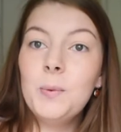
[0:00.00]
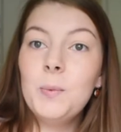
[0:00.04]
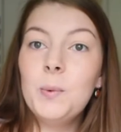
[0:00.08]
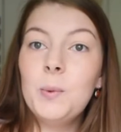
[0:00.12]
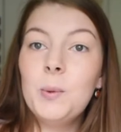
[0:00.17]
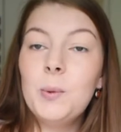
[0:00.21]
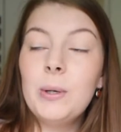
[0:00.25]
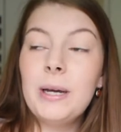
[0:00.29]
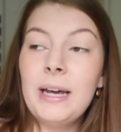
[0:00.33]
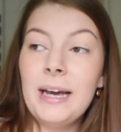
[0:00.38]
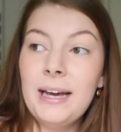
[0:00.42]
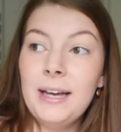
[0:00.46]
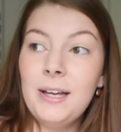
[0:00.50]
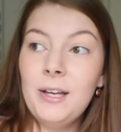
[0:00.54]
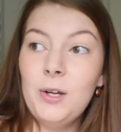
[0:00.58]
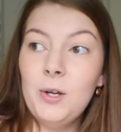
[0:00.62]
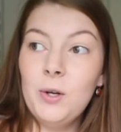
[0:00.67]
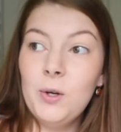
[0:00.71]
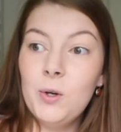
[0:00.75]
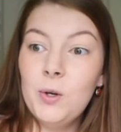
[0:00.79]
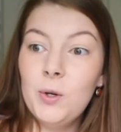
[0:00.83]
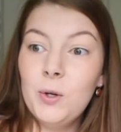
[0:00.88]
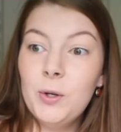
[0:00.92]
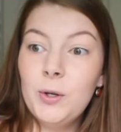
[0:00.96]
will get
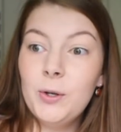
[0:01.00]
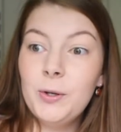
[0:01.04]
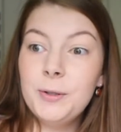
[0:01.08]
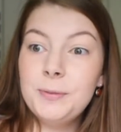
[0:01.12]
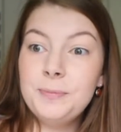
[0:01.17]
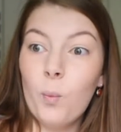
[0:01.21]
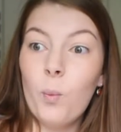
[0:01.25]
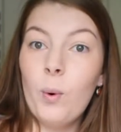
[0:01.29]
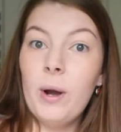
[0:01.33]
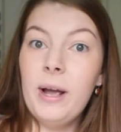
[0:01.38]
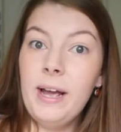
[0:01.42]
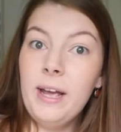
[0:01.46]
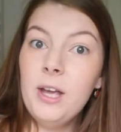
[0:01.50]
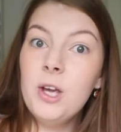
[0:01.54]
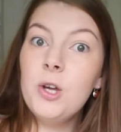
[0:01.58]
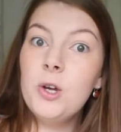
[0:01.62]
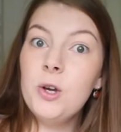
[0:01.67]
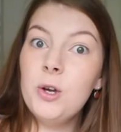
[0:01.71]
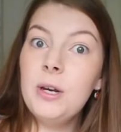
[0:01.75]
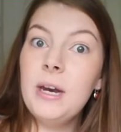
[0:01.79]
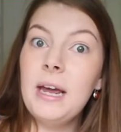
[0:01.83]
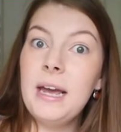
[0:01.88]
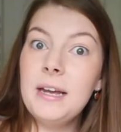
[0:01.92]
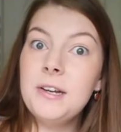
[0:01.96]
you where
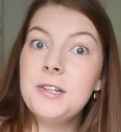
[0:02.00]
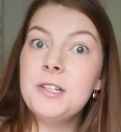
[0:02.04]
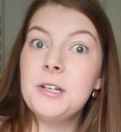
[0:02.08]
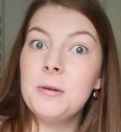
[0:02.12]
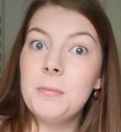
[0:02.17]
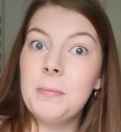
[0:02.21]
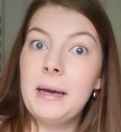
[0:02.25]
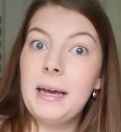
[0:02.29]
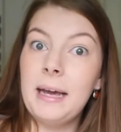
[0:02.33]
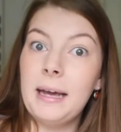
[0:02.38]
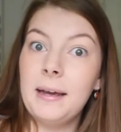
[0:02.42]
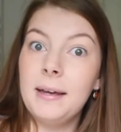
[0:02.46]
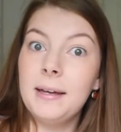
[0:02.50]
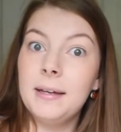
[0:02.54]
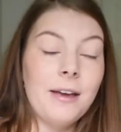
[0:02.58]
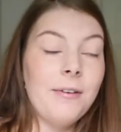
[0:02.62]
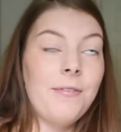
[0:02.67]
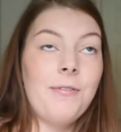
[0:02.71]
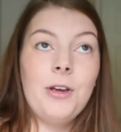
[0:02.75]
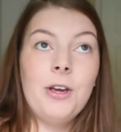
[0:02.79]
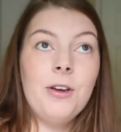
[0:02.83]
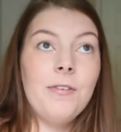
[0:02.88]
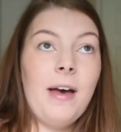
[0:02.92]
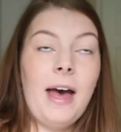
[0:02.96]
you need to be.
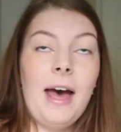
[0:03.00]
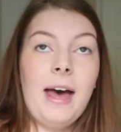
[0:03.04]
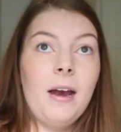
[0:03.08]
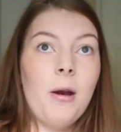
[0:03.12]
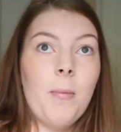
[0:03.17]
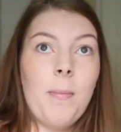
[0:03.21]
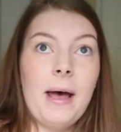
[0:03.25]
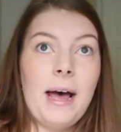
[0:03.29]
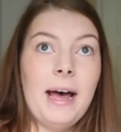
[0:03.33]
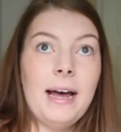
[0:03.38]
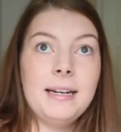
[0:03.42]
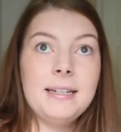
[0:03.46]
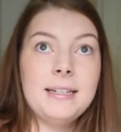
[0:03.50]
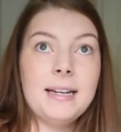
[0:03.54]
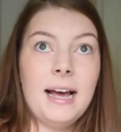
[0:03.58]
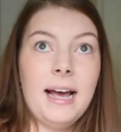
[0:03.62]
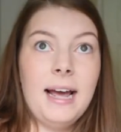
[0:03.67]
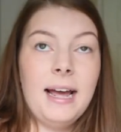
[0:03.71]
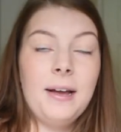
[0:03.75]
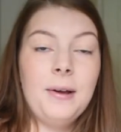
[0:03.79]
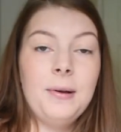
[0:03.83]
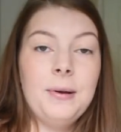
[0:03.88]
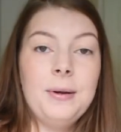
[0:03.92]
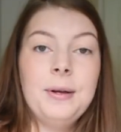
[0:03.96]
If you've had a bad
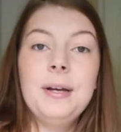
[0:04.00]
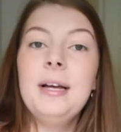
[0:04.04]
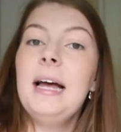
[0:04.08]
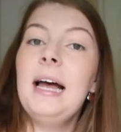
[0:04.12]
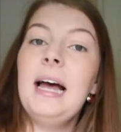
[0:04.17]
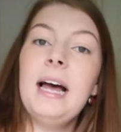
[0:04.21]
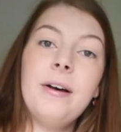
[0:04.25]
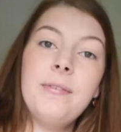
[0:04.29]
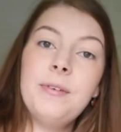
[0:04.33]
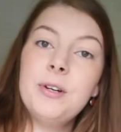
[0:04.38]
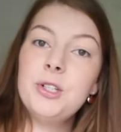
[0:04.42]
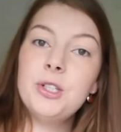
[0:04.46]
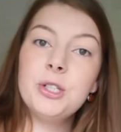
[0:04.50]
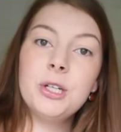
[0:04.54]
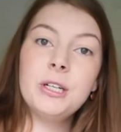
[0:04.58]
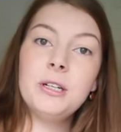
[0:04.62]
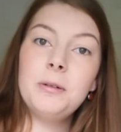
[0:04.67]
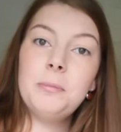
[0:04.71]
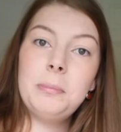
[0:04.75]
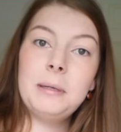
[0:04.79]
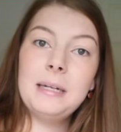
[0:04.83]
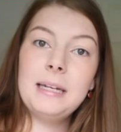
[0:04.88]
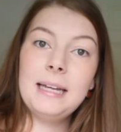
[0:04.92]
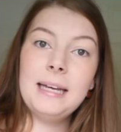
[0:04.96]
day, have a shot
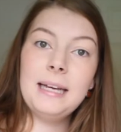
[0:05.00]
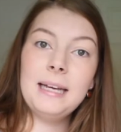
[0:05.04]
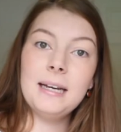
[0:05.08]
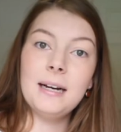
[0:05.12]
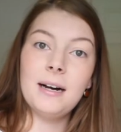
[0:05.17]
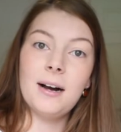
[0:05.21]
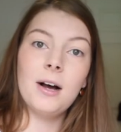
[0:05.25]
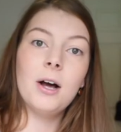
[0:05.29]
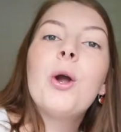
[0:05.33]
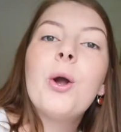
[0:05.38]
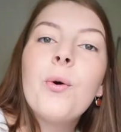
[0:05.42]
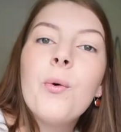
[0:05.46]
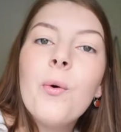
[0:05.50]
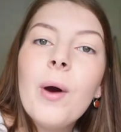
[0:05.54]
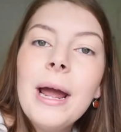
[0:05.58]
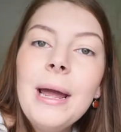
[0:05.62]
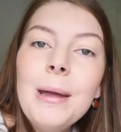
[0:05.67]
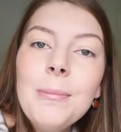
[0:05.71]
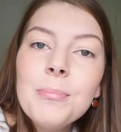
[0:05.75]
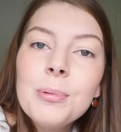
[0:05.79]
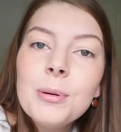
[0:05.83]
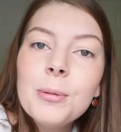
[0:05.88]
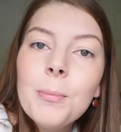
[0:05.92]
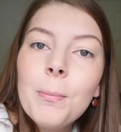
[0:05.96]
of Palinka.
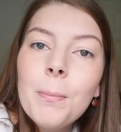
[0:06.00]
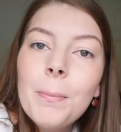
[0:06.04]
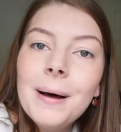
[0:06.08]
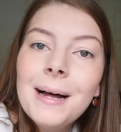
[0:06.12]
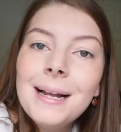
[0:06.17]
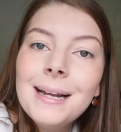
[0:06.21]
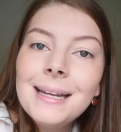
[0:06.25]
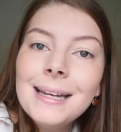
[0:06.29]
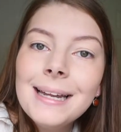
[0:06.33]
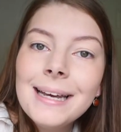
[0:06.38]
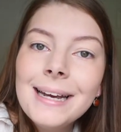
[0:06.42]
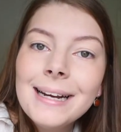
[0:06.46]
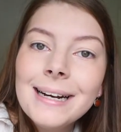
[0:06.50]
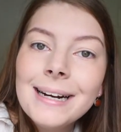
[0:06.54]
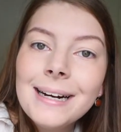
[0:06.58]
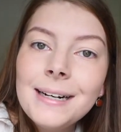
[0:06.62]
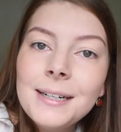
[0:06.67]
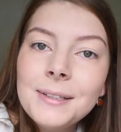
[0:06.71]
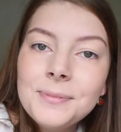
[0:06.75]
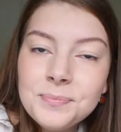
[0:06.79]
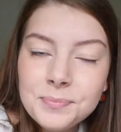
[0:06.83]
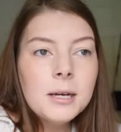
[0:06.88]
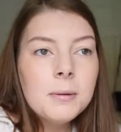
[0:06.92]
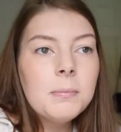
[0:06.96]
Grape
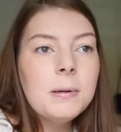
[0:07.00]
Palinka.